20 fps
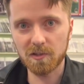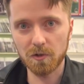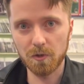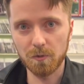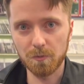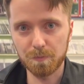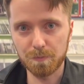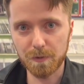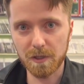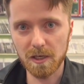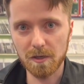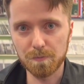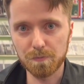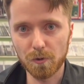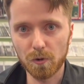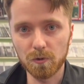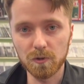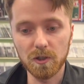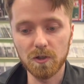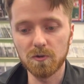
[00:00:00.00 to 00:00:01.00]
to
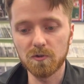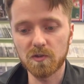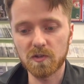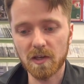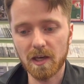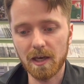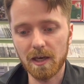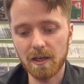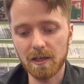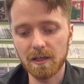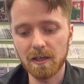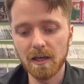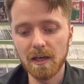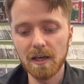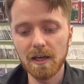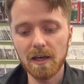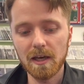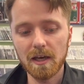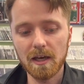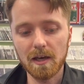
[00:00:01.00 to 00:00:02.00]
people using
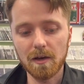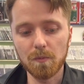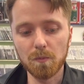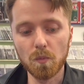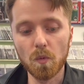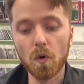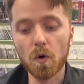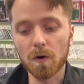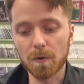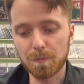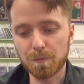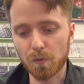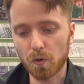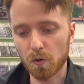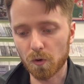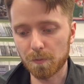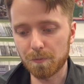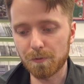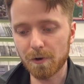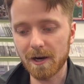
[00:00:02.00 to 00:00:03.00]
more
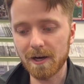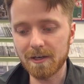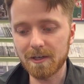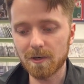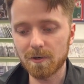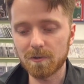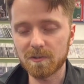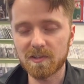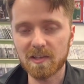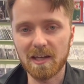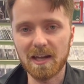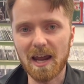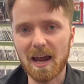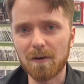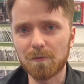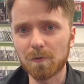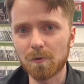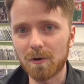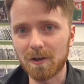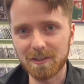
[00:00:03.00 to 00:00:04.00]
board breakers, and
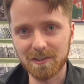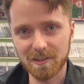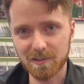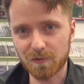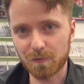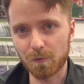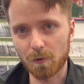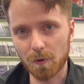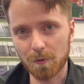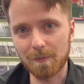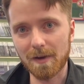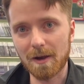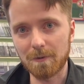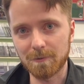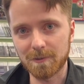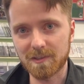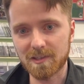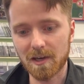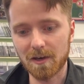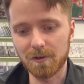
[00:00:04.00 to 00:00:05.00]
everyone in this format
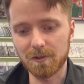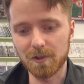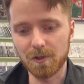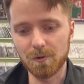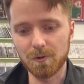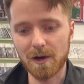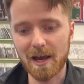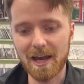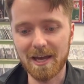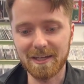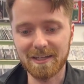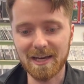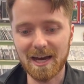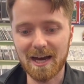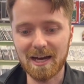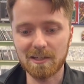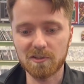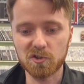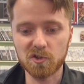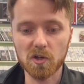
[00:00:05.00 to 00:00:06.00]
would tell you, hey,
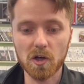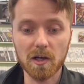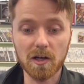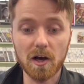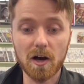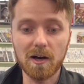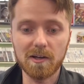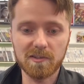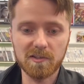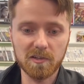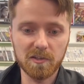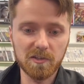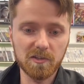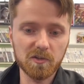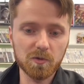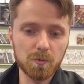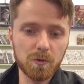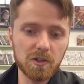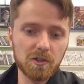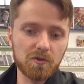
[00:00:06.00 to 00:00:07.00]
cash constantly
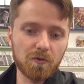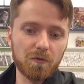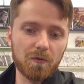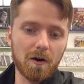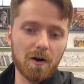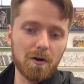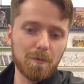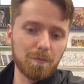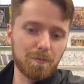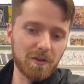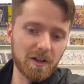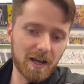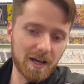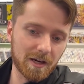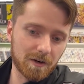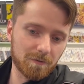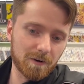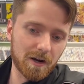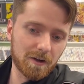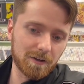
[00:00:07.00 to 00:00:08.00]
switch from playing
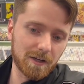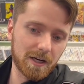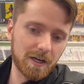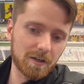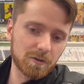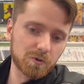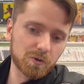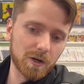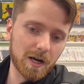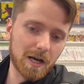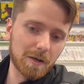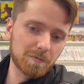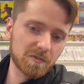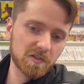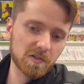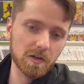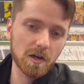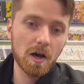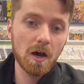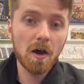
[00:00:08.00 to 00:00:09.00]
around hand
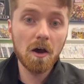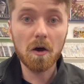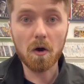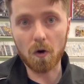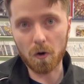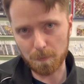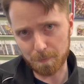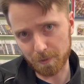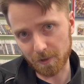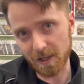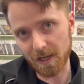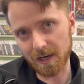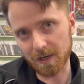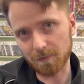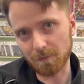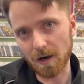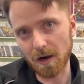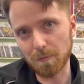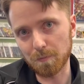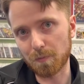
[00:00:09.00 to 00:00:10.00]
traps or playing
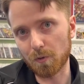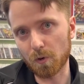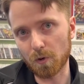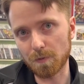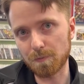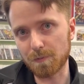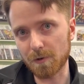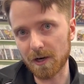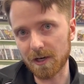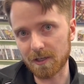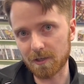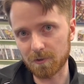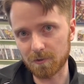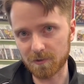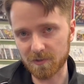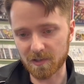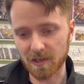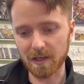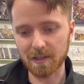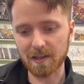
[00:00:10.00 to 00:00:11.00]
around board
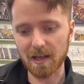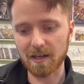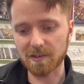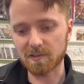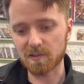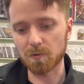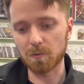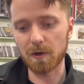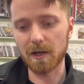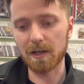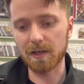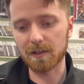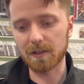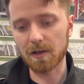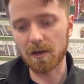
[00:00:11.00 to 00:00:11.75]
breakers. Like, that's the way it